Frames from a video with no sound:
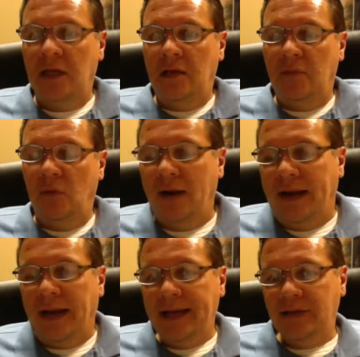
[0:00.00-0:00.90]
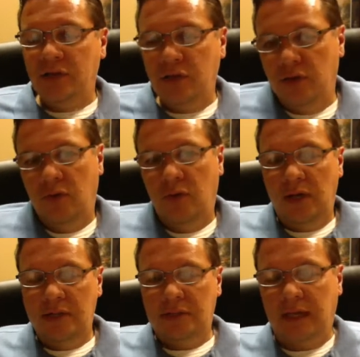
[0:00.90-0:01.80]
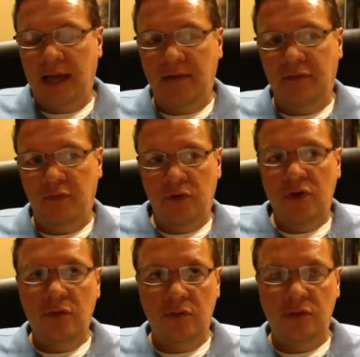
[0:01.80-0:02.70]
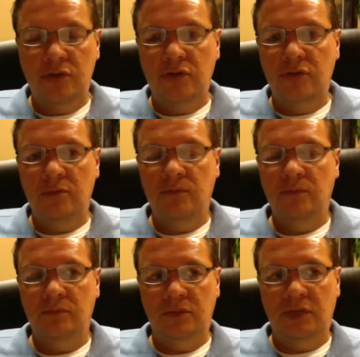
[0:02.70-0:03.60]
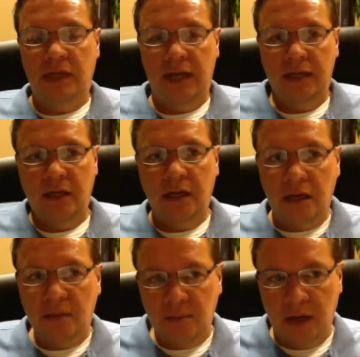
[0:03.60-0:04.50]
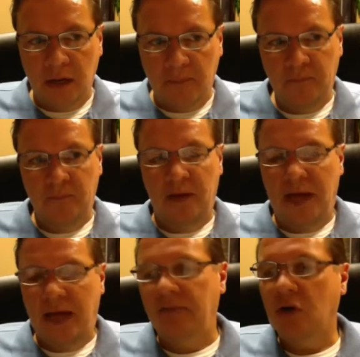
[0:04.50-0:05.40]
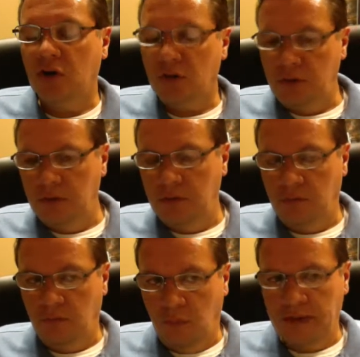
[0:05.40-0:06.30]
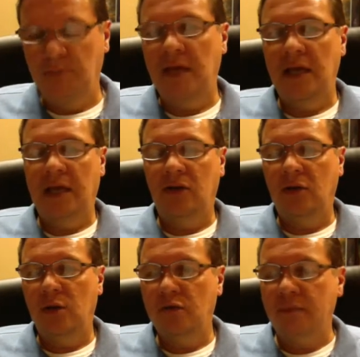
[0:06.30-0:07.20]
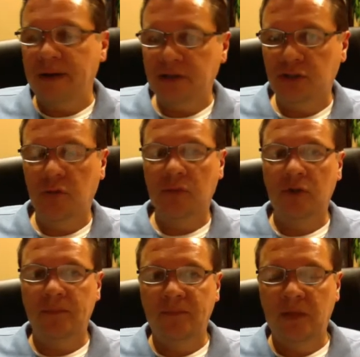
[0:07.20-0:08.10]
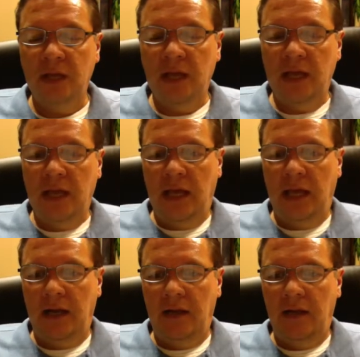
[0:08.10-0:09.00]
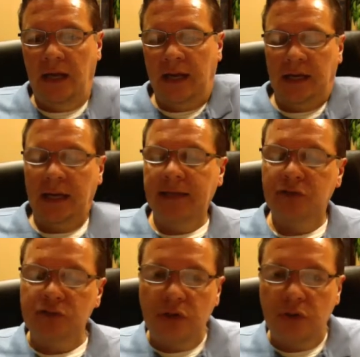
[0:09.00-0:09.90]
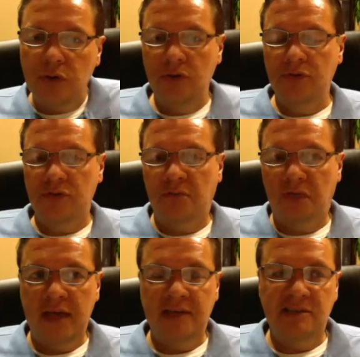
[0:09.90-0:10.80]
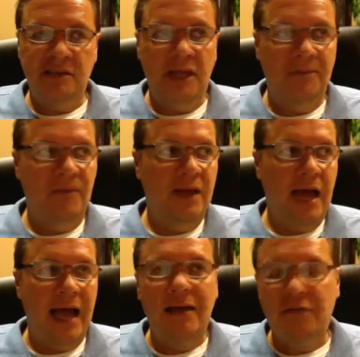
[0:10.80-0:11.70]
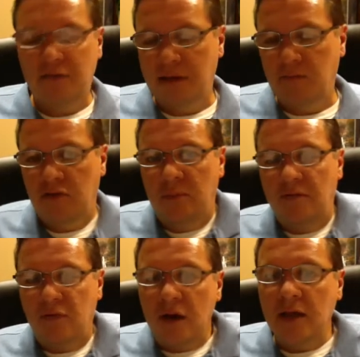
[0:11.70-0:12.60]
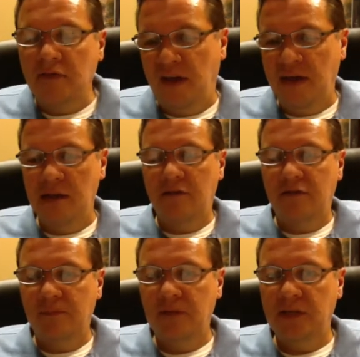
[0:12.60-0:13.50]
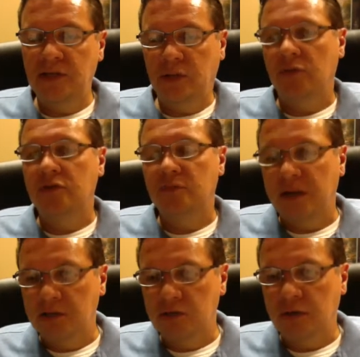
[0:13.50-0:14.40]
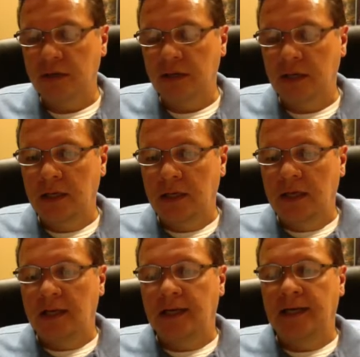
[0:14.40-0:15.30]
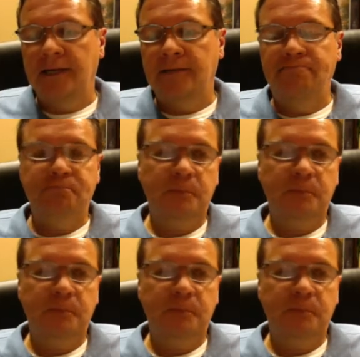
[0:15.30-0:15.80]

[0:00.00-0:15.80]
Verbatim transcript: But what I'd like to do is I'd like for you to to kind of come behind the curtain with me and look over my shoulder and and I'd like to show you some things that that I have found to be very effective in children's ministry. Um,